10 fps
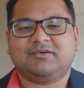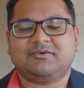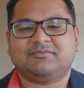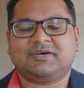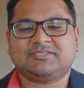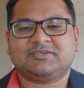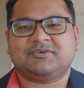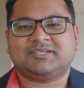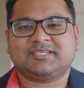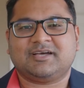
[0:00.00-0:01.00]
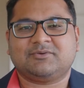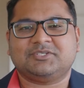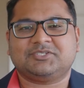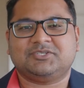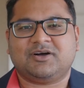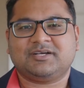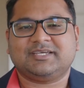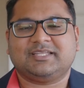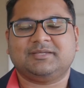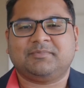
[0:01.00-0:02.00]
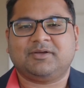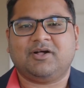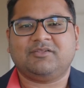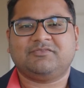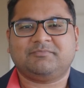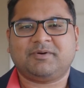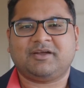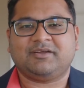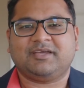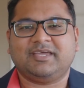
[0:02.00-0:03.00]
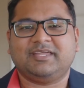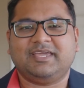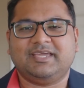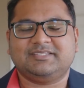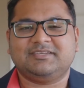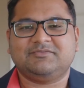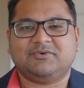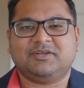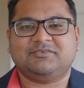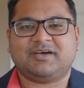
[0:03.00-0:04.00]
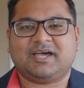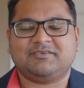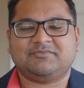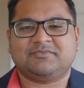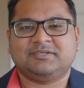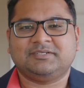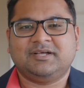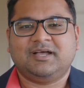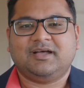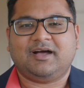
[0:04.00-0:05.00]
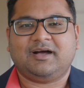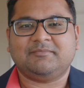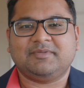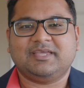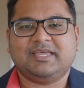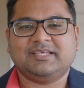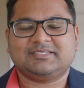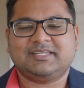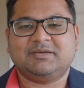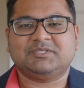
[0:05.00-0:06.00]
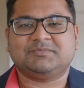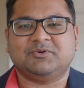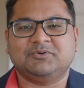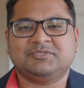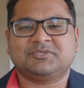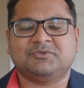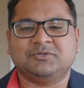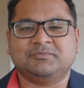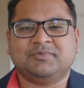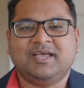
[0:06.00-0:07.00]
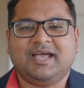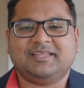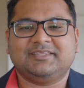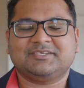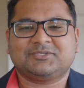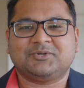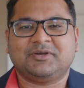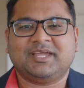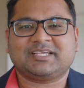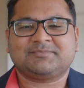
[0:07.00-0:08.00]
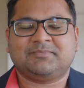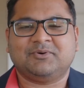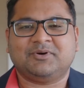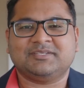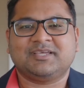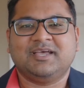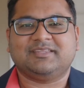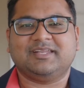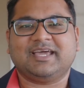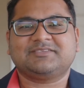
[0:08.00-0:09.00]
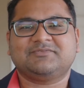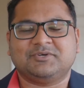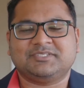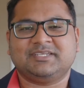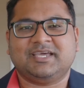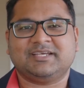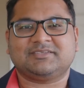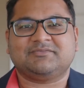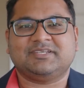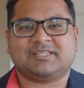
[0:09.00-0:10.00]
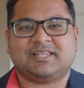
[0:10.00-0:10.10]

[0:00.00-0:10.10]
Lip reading: Fatel Razack, which docked at the Gulf of Paria in 1845. His name was Bhuruth Suroop, and this story explores the next 40 years of his